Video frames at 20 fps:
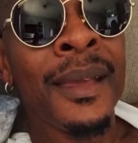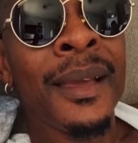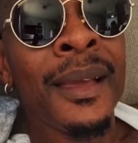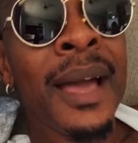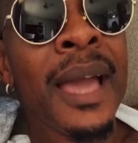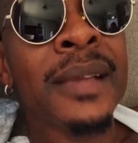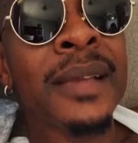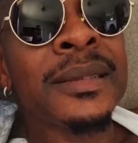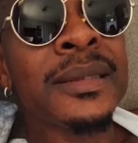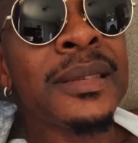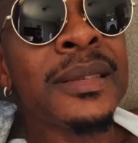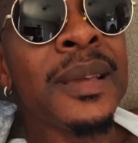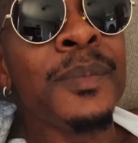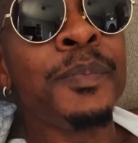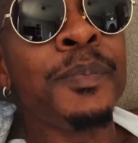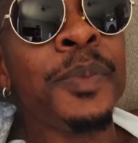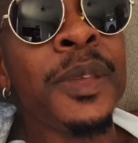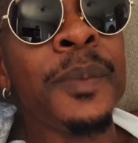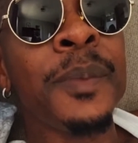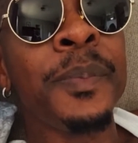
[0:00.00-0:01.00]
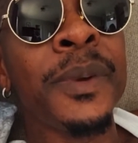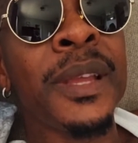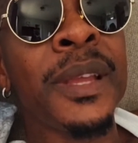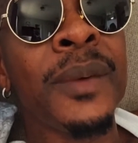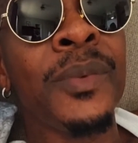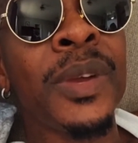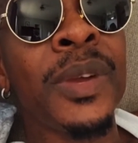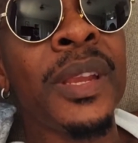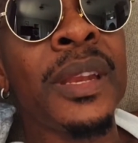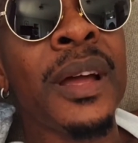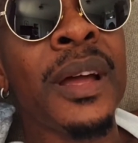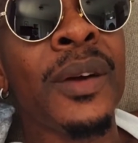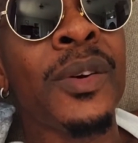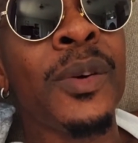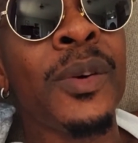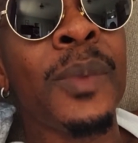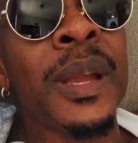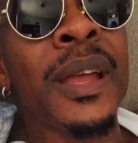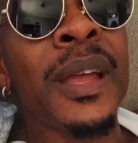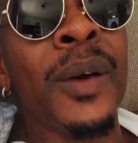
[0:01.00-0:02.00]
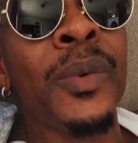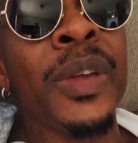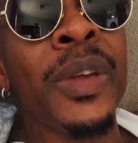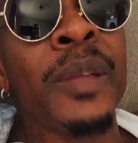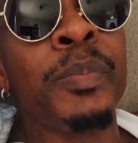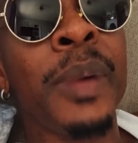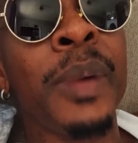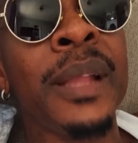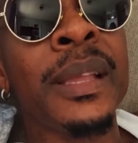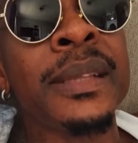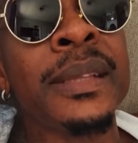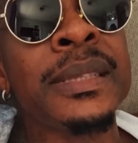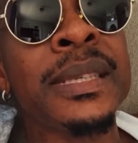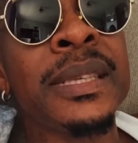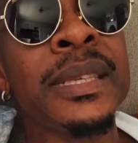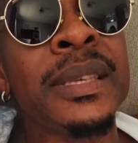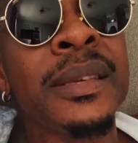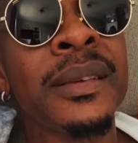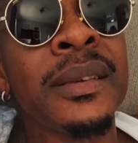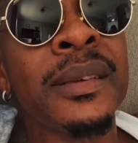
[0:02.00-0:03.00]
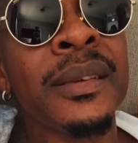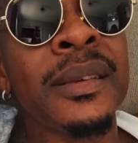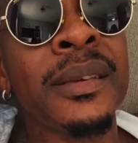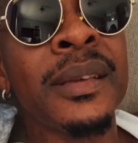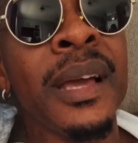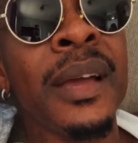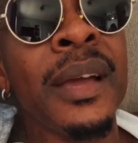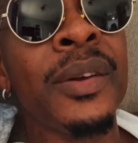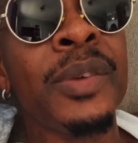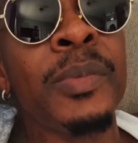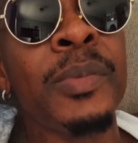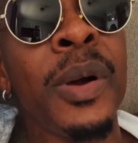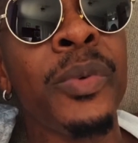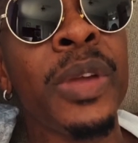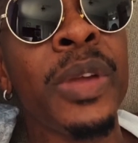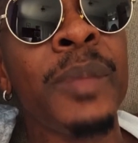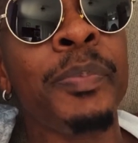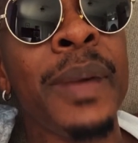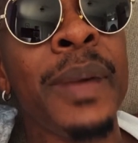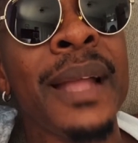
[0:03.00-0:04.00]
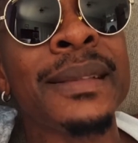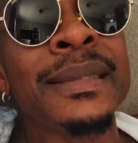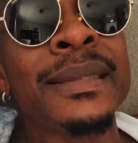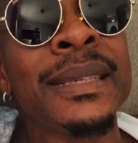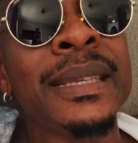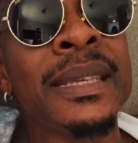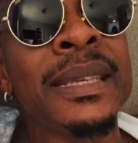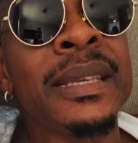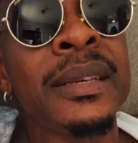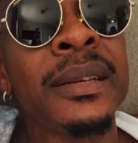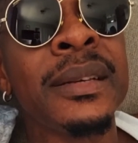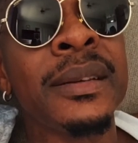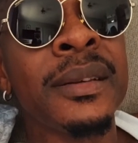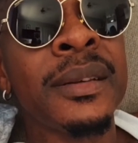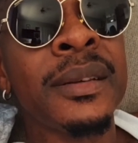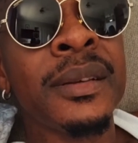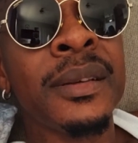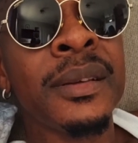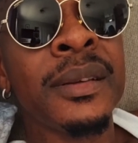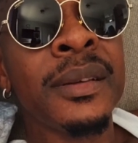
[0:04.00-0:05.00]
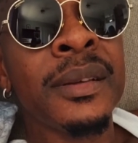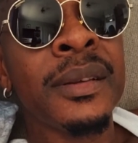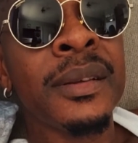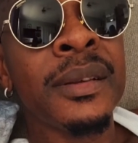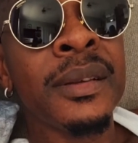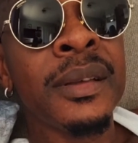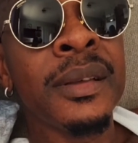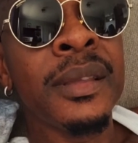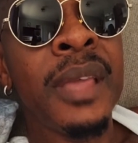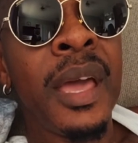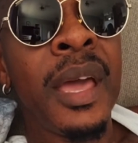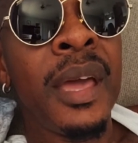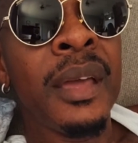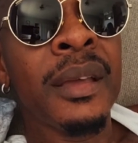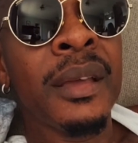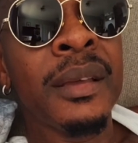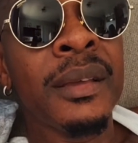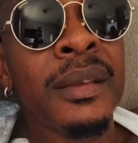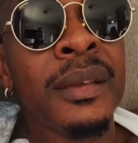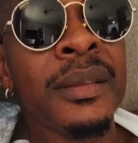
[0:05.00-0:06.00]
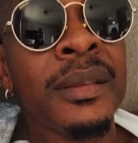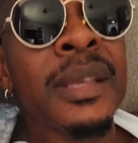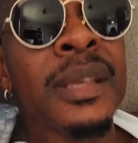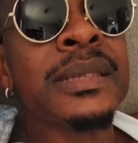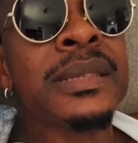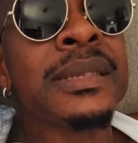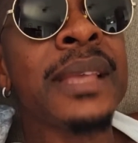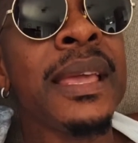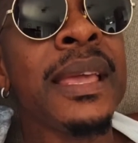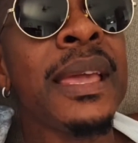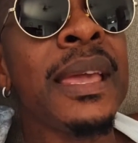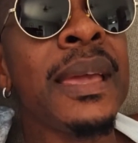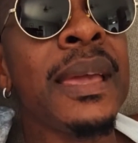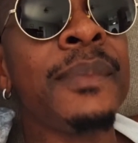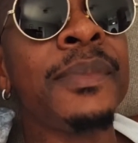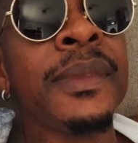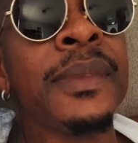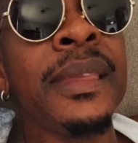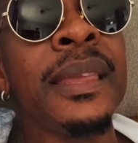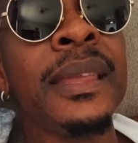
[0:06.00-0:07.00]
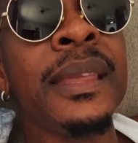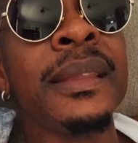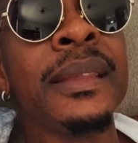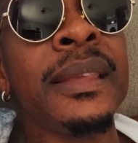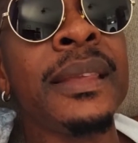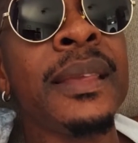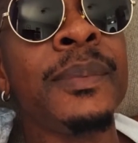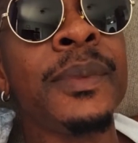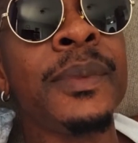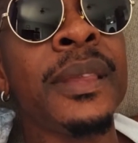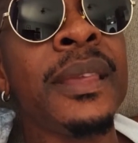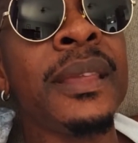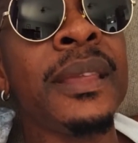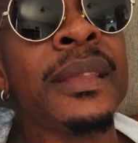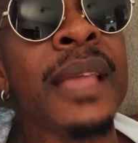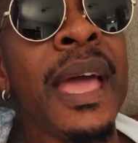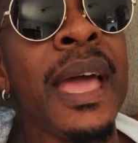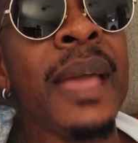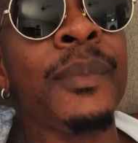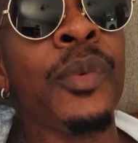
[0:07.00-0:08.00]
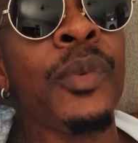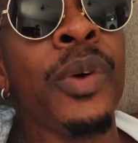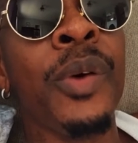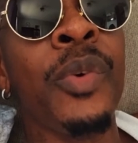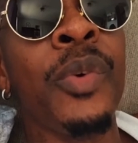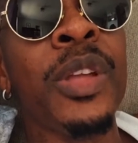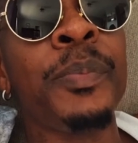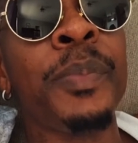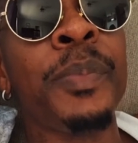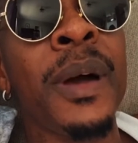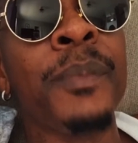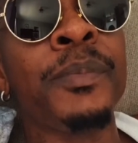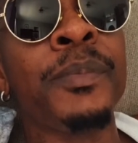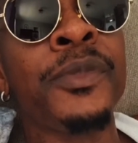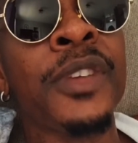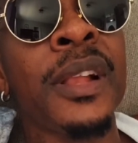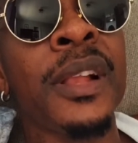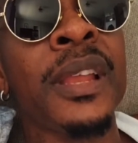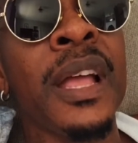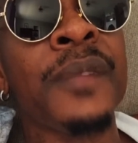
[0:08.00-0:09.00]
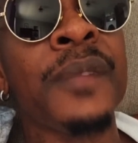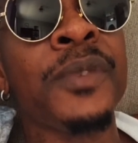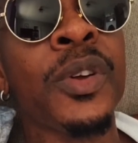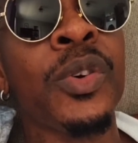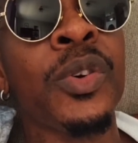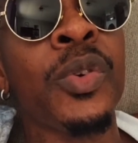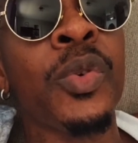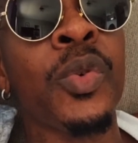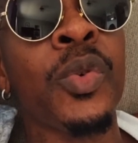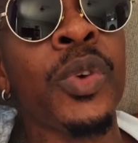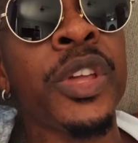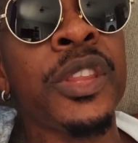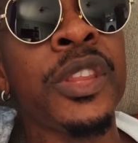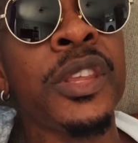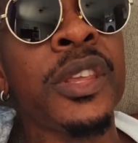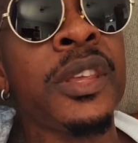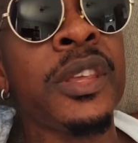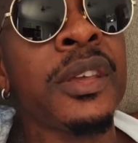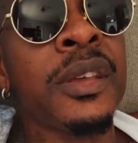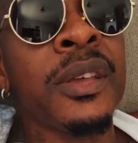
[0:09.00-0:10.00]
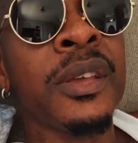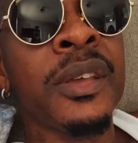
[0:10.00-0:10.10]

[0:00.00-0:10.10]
I see them people them when they not come and I wait pan the tea. I remember wait pan tea. Yeah. The same tea time where we pump Shelly and to come cook a tea.